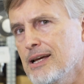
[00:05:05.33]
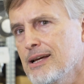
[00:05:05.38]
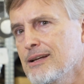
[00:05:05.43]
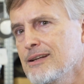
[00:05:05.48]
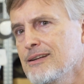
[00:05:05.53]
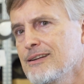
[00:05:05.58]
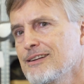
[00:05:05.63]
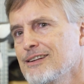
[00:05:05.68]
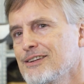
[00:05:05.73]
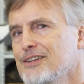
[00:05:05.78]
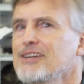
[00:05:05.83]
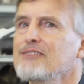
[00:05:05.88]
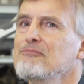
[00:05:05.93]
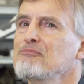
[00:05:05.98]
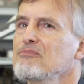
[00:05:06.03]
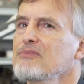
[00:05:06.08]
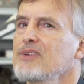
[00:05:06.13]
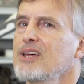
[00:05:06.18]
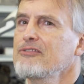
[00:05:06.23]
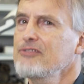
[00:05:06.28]
and
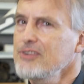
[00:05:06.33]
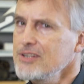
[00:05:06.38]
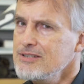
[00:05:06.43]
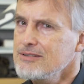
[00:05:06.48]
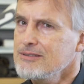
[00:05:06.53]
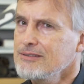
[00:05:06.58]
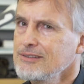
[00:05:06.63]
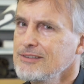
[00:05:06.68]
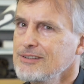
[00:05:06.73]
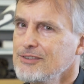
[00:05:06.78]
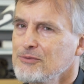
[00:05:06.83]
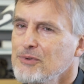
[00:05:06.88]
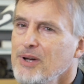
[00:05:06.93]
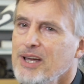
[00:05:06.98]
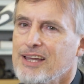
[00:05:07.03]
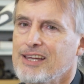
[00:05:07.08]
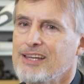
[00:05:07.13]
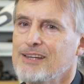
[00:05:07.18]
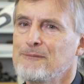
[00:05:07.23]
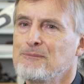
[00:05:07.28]
efficient
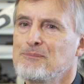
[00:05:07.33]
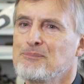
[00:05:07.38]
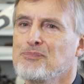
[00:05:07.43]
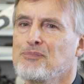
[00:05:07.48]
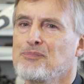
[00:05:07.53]
way.